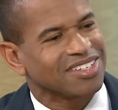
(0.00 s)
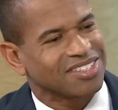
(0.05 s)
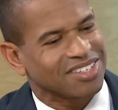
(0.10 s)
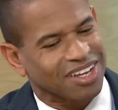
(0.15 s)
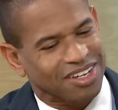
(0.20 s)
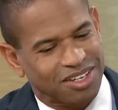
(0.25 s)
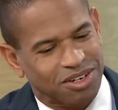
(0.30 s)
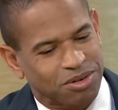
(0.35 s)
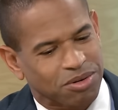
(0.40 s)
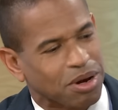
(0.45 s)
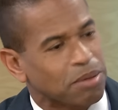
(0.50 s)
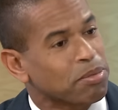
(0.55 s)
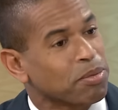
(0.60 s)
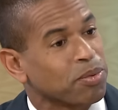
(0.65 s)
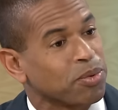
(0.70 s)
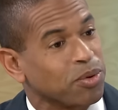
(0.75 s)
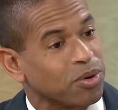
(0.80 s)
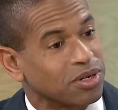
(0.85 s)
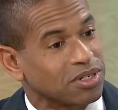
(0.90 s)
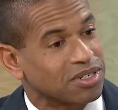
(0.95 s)
Dr.
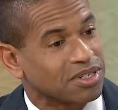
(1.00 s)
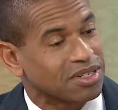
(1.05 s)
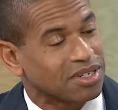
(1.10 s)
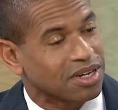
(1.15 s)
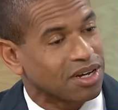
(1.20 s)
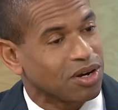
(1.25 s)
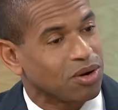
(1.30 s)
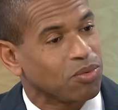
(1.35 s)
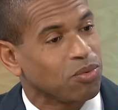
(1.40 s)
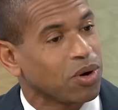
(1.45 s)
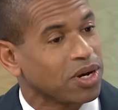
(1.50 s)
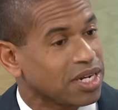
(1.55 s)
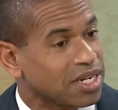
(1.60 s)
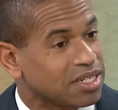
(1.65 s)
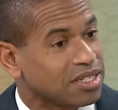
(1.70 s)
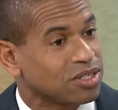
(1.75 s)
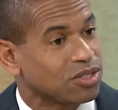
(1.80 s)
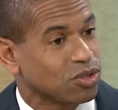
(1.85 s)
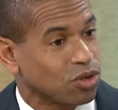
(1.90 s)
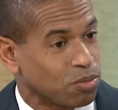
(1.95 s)
Rapoport, what
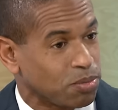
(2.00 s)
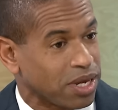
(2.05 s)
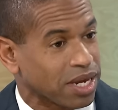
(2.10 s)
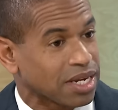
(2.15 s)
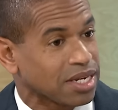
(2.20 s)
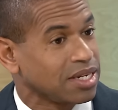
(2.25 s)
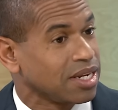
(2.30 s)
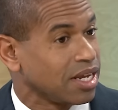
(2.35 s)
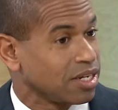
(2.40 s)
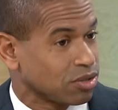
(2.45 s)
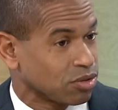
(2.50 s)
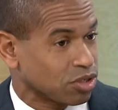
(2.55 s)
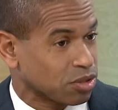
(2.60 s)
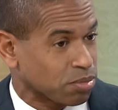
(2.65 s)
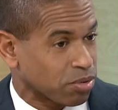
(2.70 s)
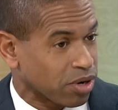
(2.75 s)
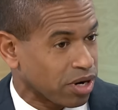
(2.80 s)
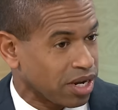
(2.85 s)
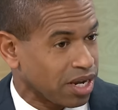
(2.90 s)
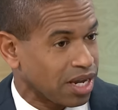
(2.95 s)
is Zomig nasal
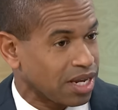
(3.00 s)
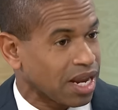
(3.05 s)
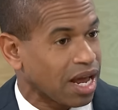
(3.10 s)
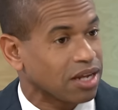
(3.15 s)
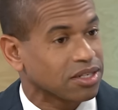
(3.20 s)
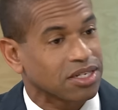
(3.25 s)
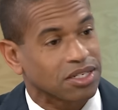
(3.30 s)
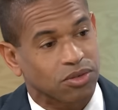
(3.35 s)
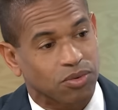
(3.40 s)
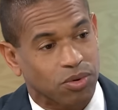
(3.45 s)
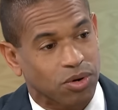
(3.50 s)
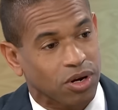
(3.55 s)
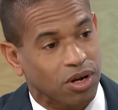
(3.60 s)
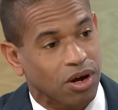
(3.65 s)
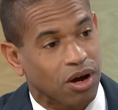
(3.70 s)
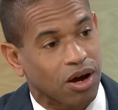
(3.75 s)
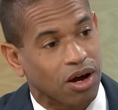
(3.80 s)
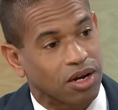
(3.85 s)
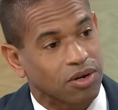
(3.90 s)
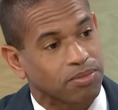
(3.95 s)
spray and how does it work
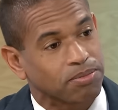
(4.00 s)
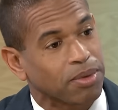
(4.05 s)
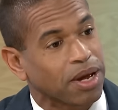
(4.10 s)
on